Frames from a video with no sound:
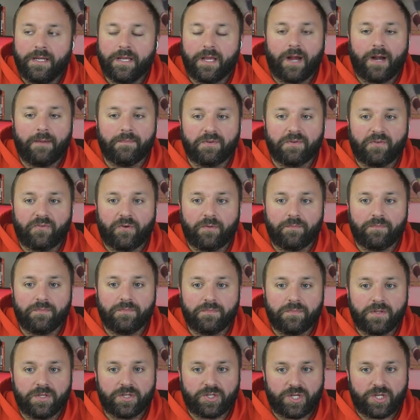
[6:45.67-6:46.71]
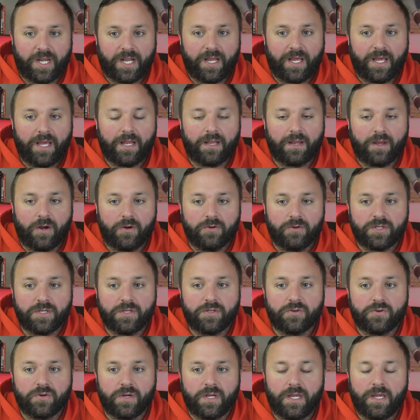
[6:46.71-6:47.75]
comes from the Shanahan
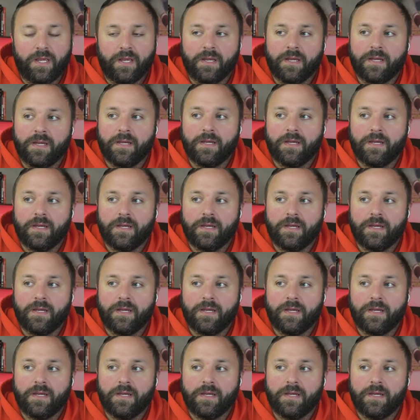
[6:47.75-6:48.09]
coaching tree